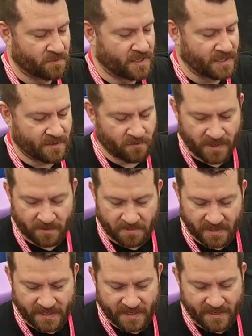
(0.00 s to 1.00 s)
for 1. When
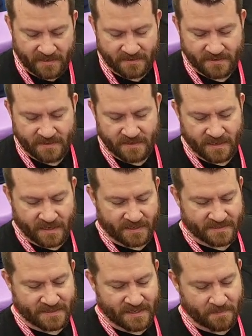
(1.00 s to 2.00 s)
played, I
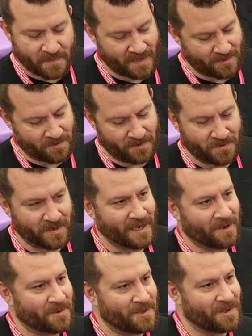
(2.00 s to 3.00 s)
get to take B. Ooh,
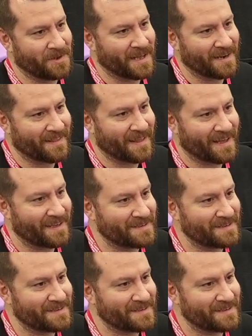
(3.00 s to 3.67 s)
yeah, we'll hold on to that.